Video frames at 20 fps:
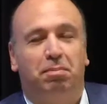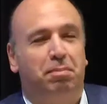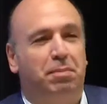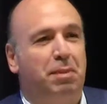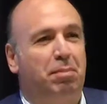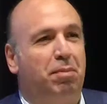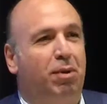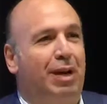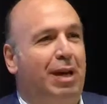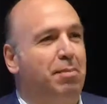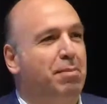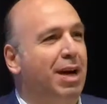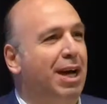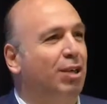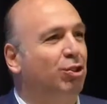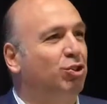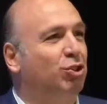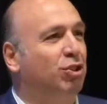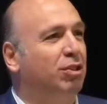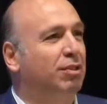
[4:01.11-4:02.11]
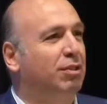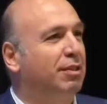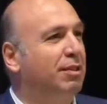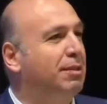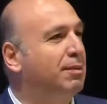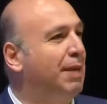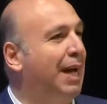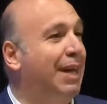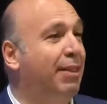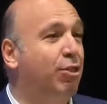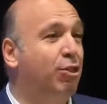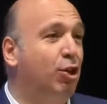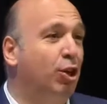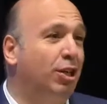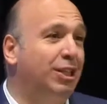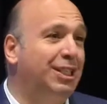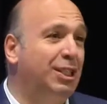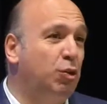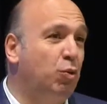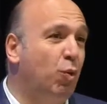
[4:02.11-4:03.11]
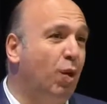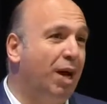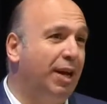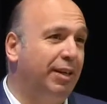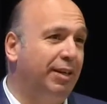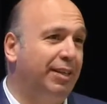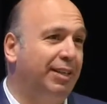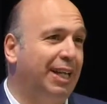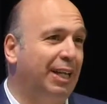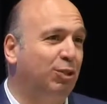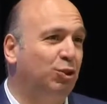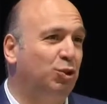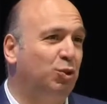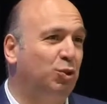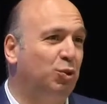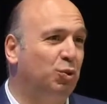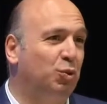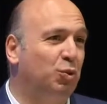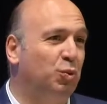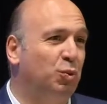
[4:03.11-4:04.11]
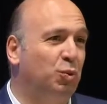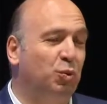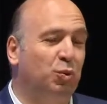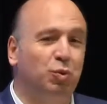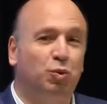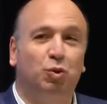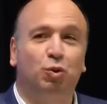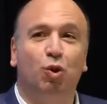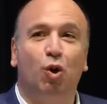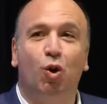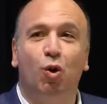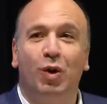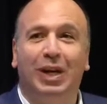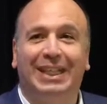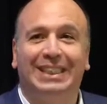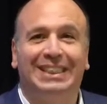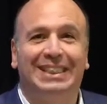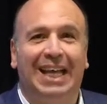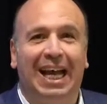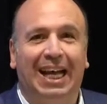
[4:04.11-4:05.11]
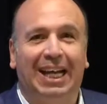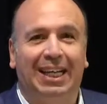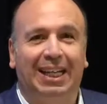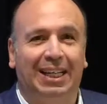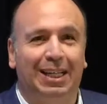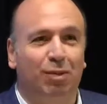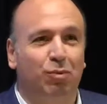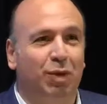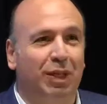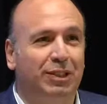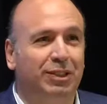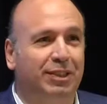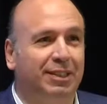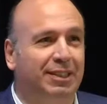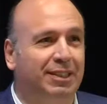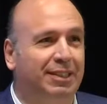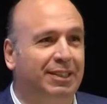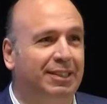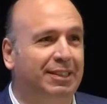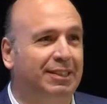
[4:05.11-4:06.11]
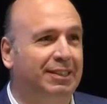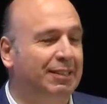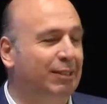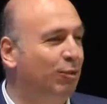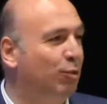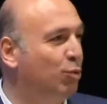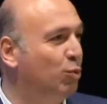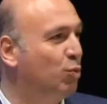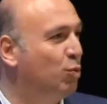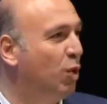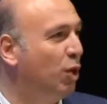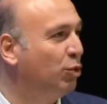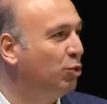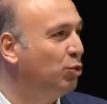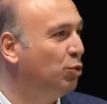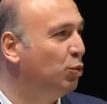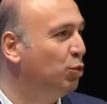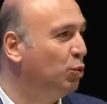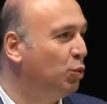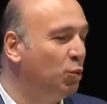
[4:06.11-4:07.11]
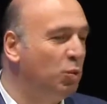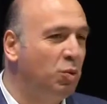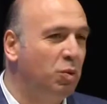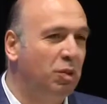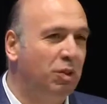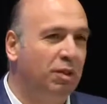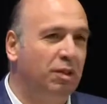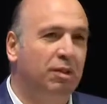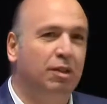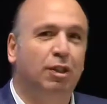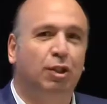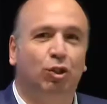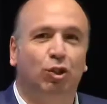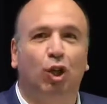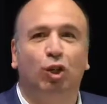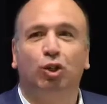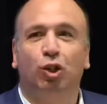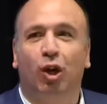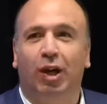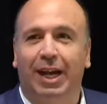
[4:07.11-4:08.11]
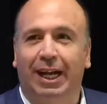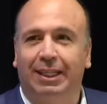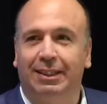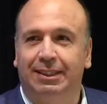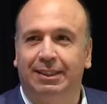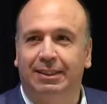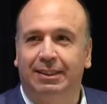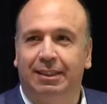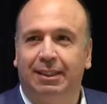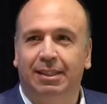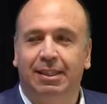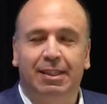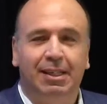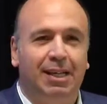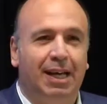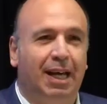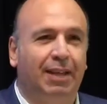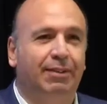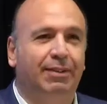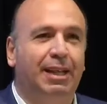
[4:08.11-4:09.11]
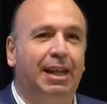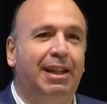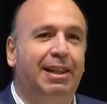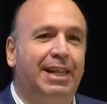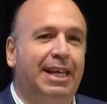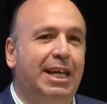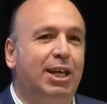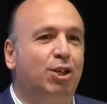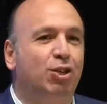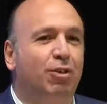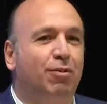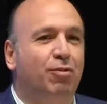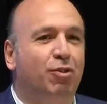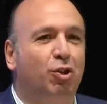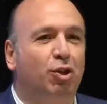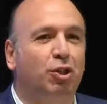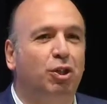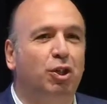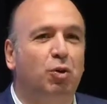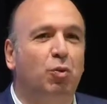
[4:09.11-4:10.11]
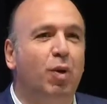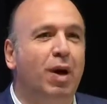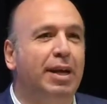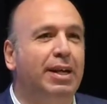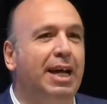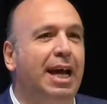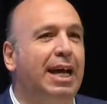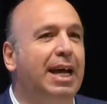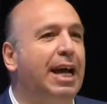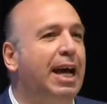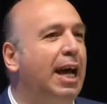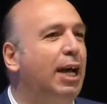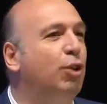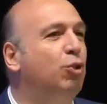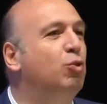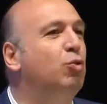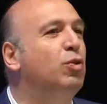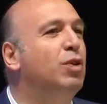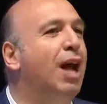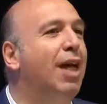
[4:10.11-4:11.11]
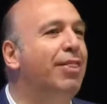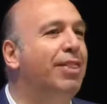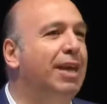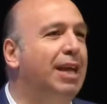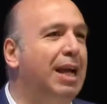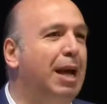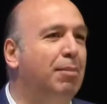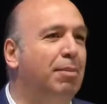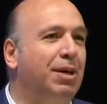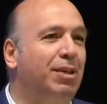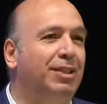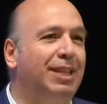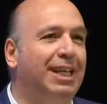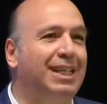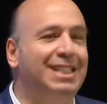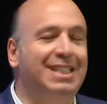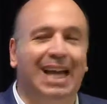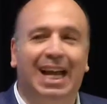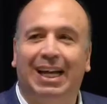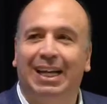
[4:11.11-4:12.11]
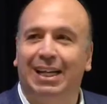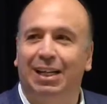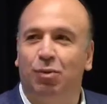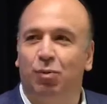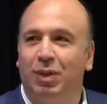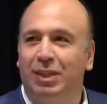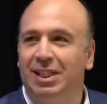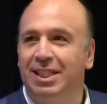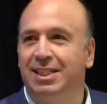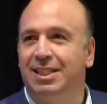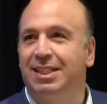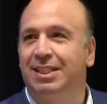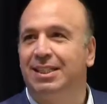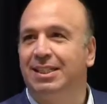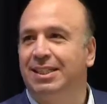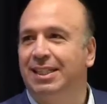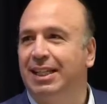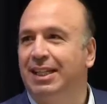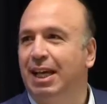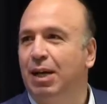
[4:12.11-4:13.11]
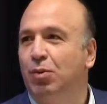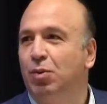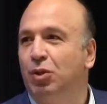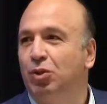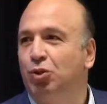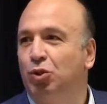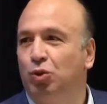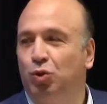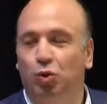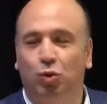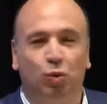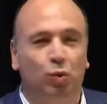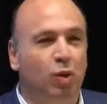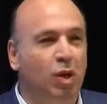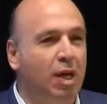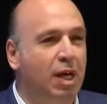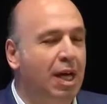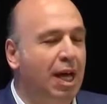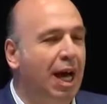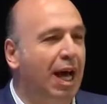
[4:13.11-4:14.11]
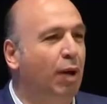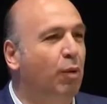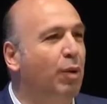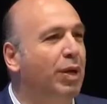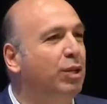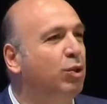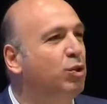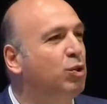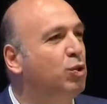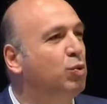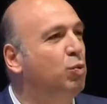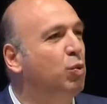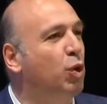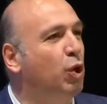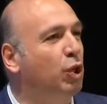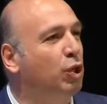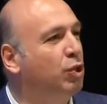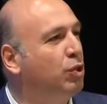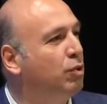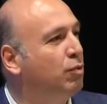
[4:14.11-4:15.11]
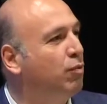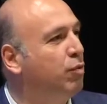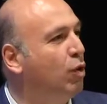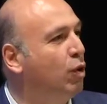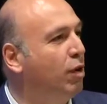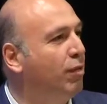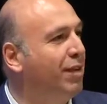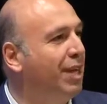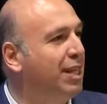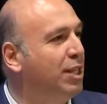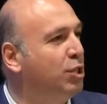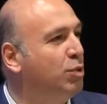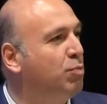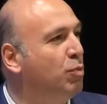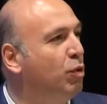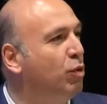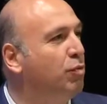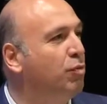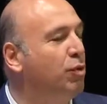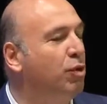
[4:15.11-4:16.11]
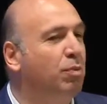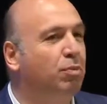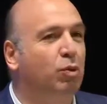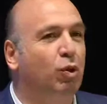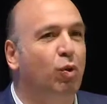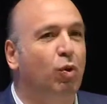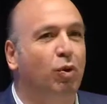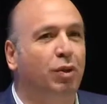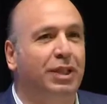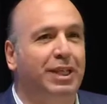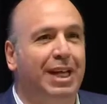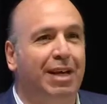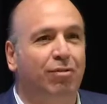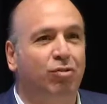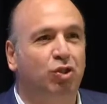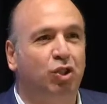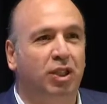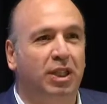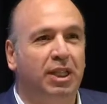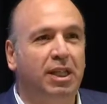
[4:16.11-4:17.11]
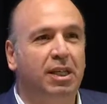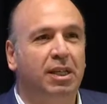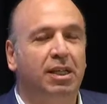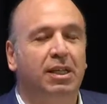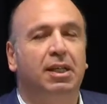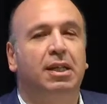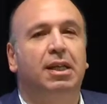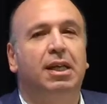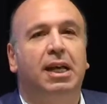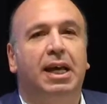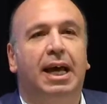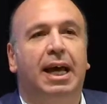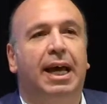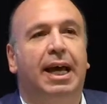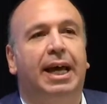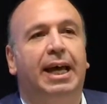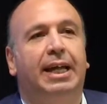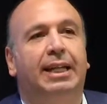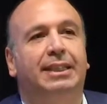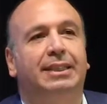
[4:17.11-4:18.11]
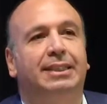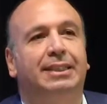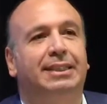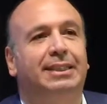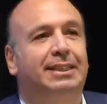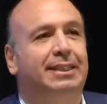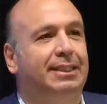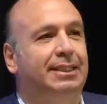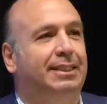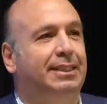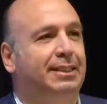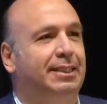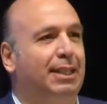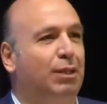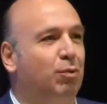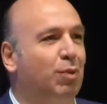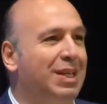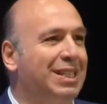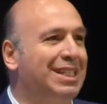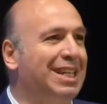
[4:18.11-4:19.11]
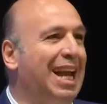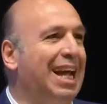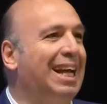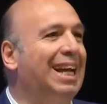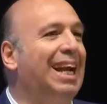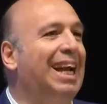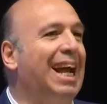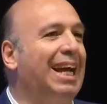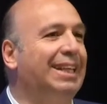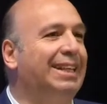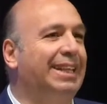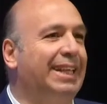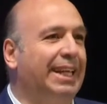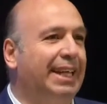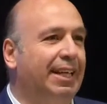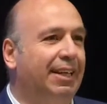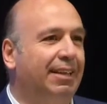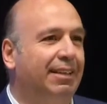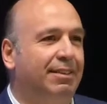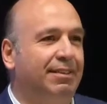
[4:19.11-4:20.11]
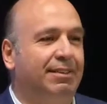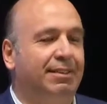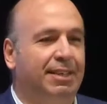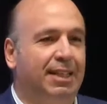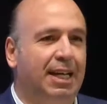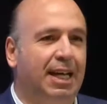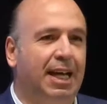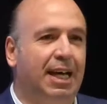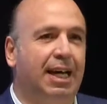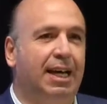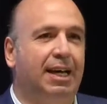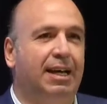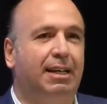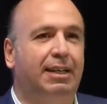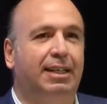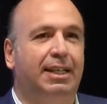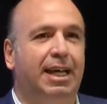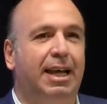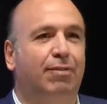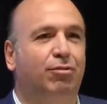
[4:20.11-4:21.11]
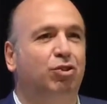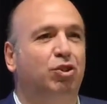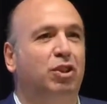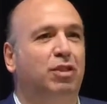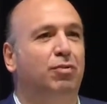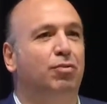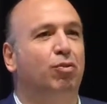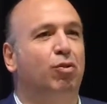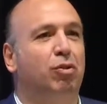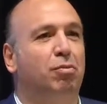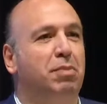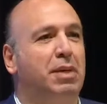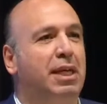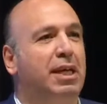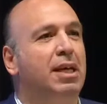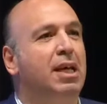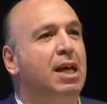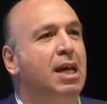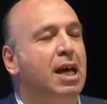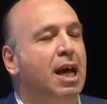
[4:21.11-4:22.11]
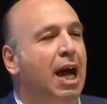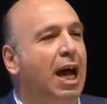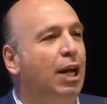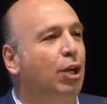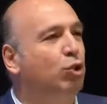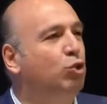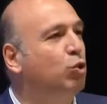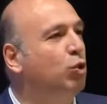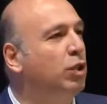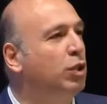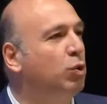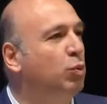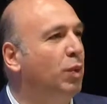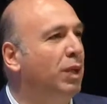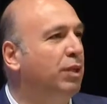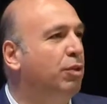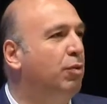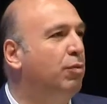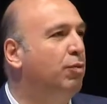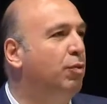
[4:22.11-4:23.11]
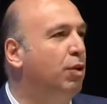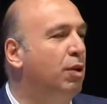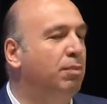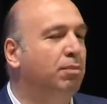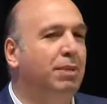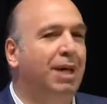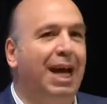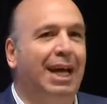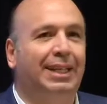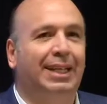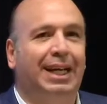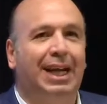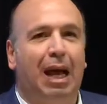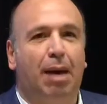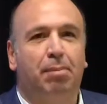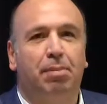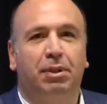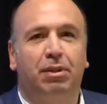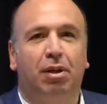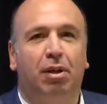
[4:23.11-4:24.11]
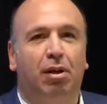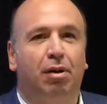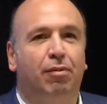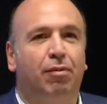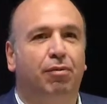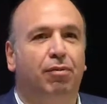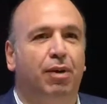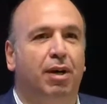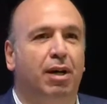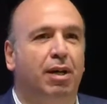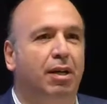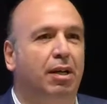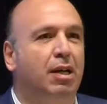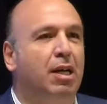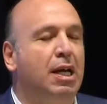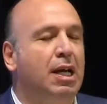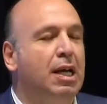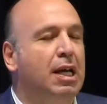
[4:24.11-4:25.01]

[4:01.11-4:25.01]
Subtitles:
people imagine at 31 that you know exactly what you want to do. Not correct. Until the age of 31, I knew nothing about exactly what is it that I wanted to do. I worked for a very small firm called EFG, and it was like lightning. EFG for me, I joined when the firm had a capital of